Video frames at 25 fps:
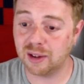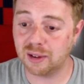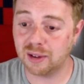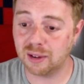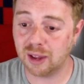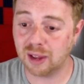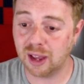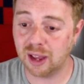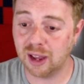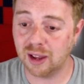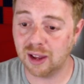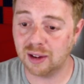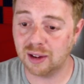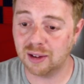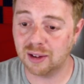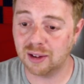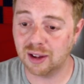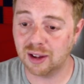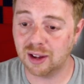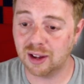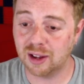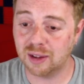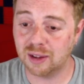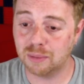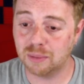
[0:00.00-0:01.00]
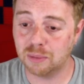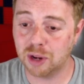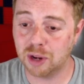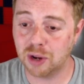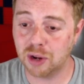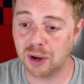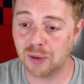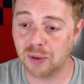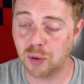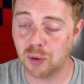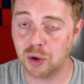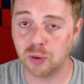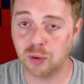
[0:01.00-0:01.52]
And
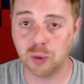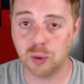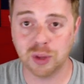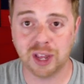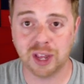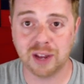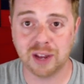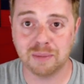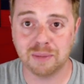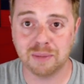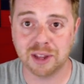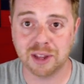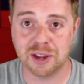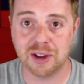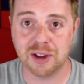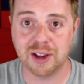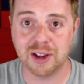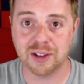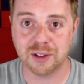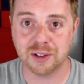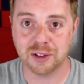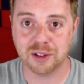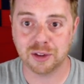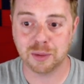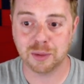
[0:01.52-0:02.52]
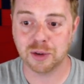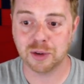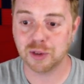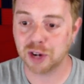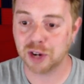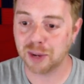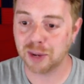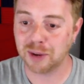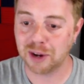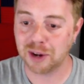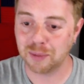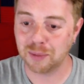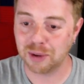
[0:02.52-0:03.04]
have a wonderful day. Thank you guys all so much for
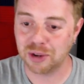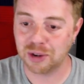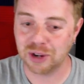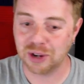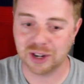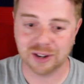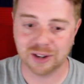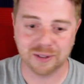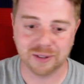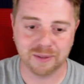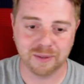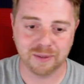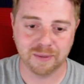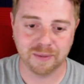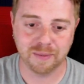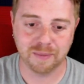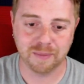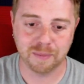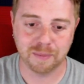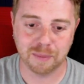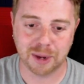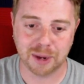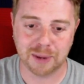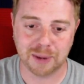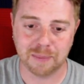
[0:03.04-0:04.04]
coming. I appreciate it. Bye.